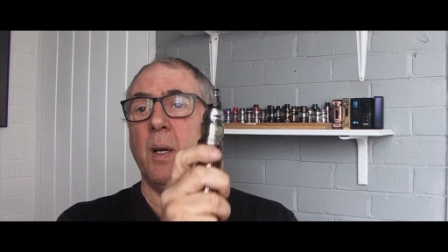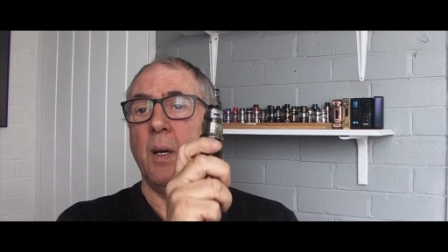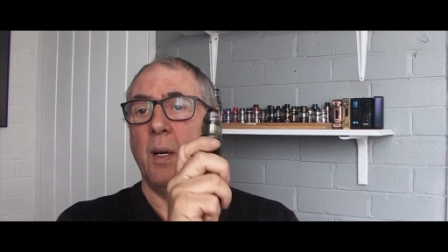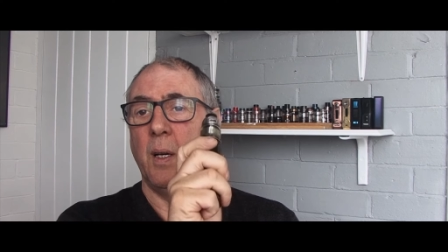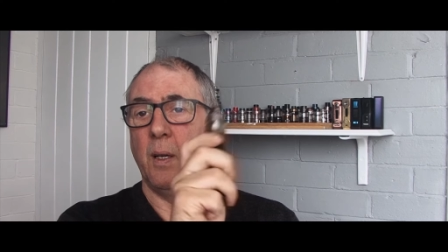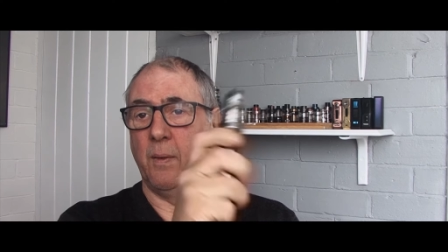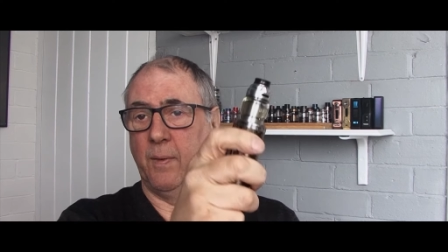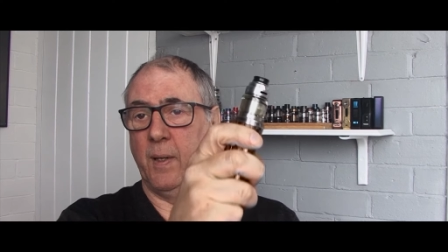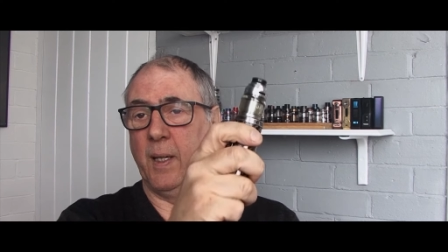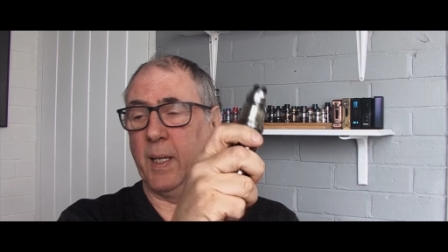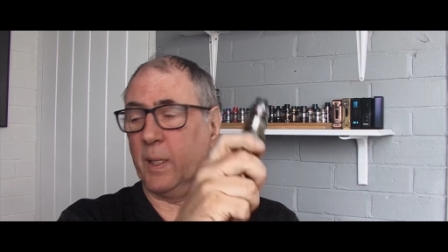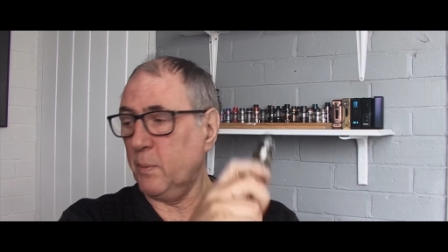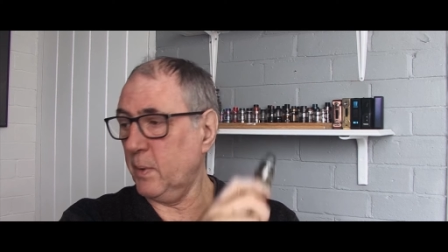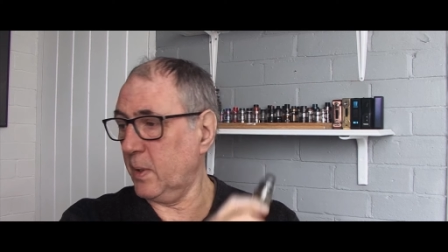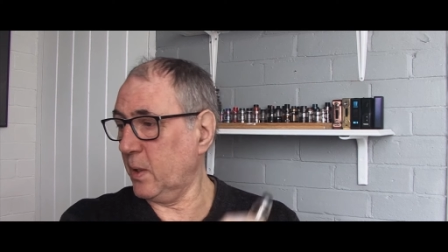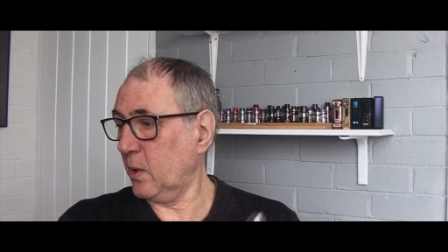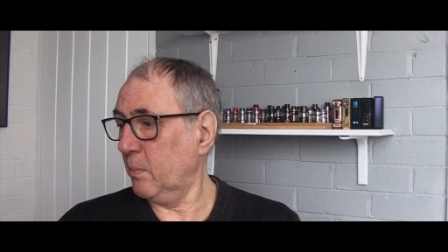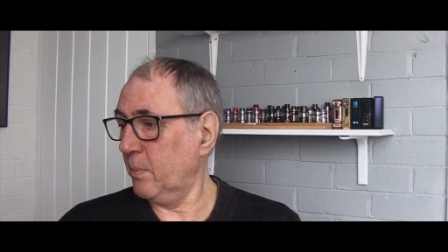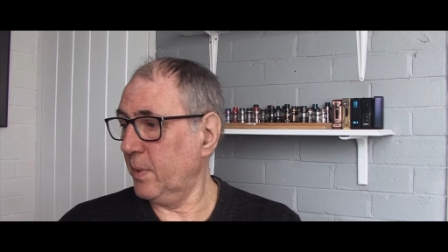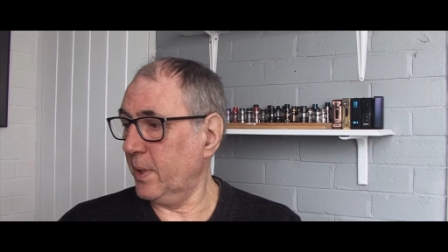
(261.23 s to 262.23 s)
of liquid
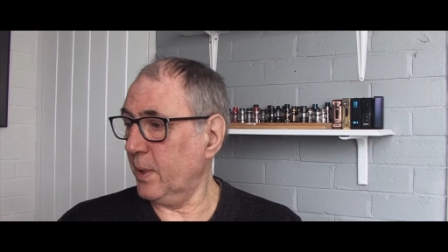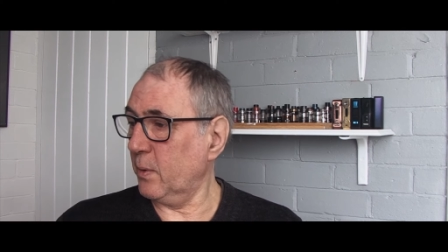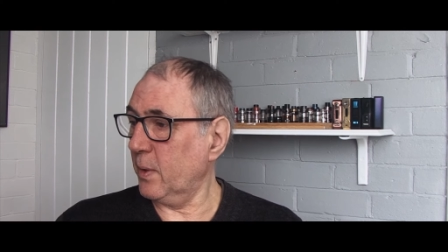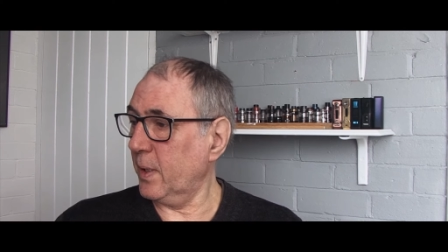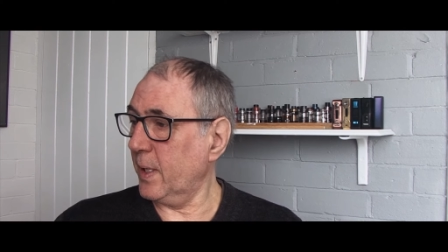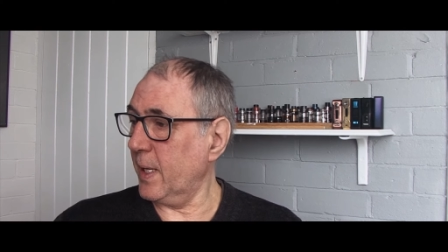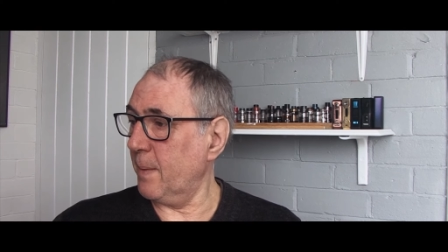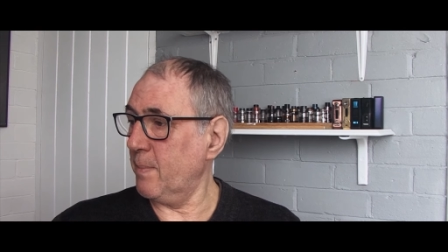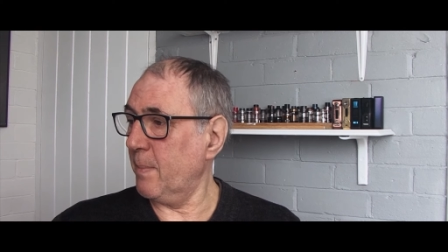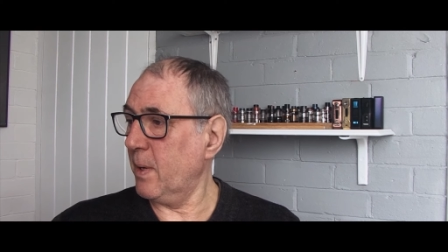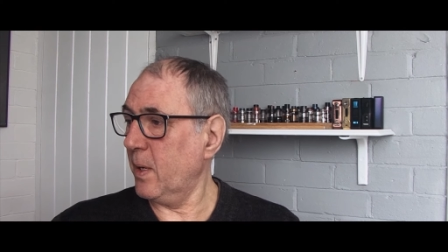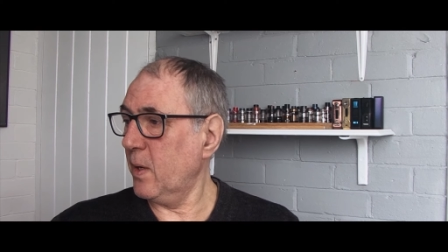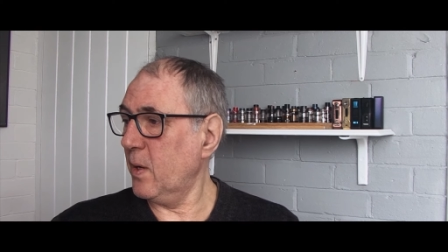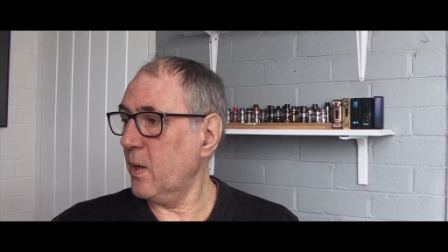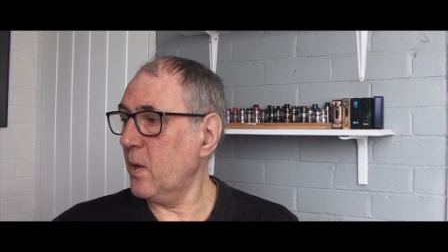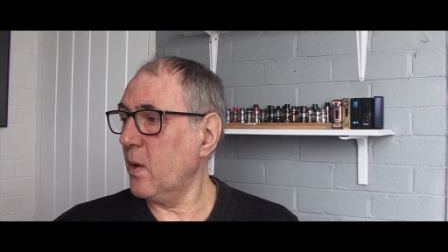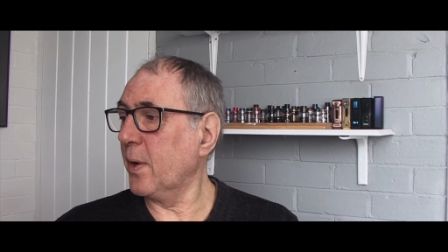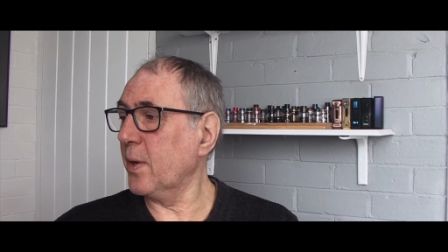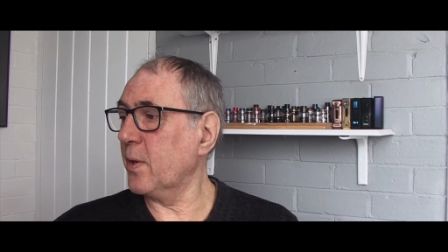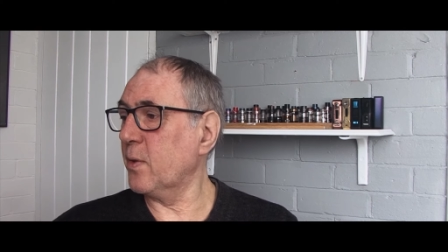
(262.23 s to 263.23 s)
comes out of them,
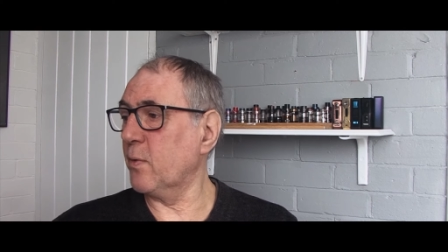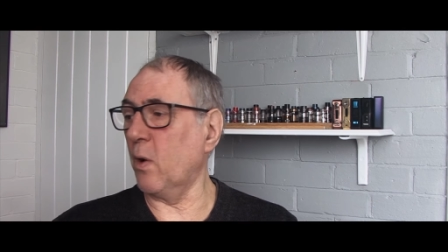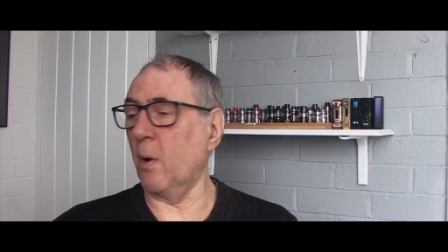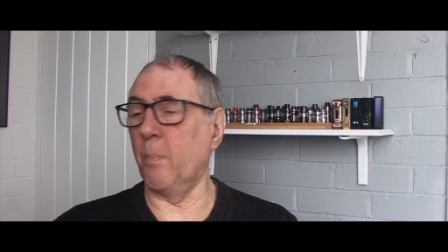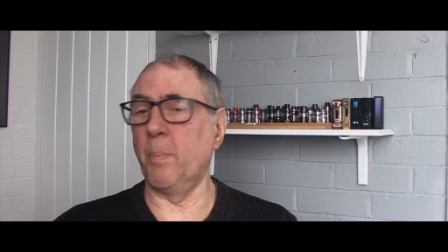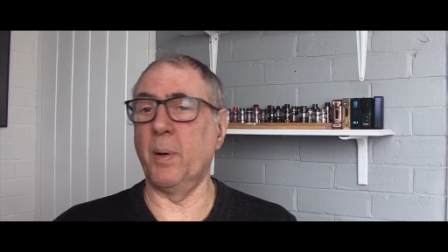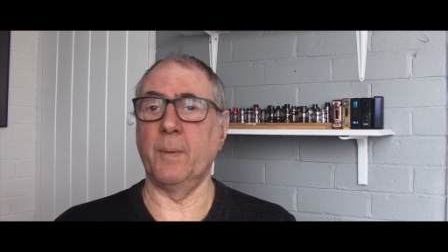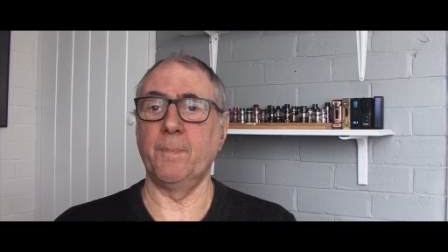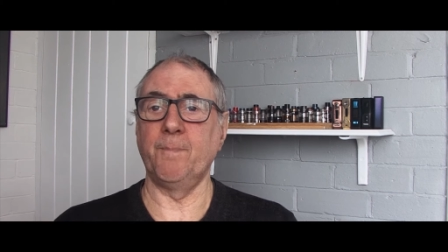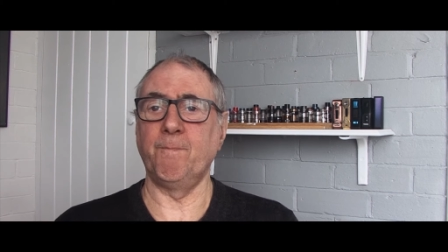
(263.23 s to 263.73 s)
not a drop.